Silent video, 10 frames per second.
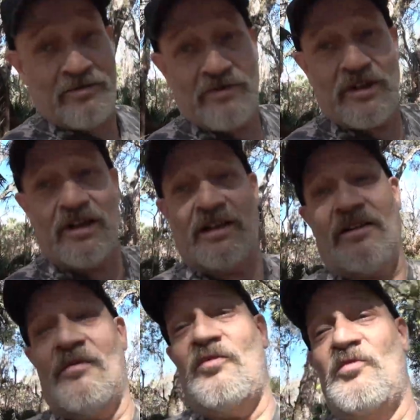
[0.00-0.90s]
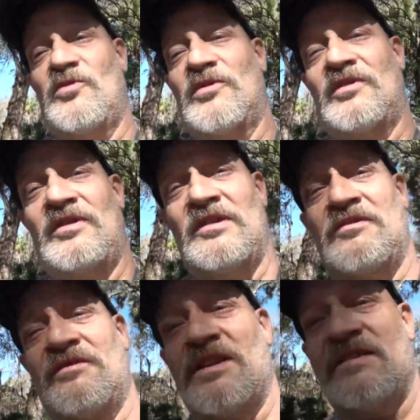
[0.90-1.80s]
I'm gonna go get a couple more. I'm
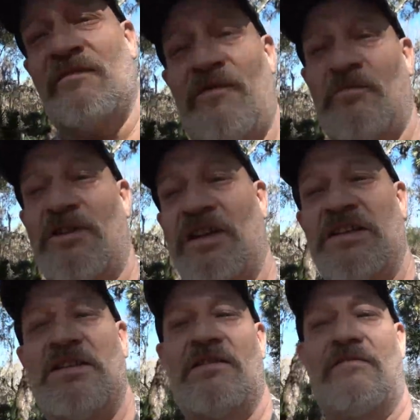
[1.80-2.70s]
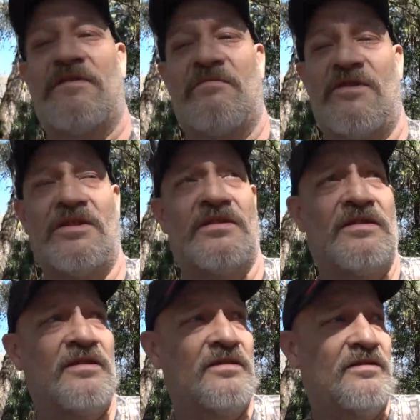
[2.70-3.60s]
gonna get some for Monkey. She loves them things.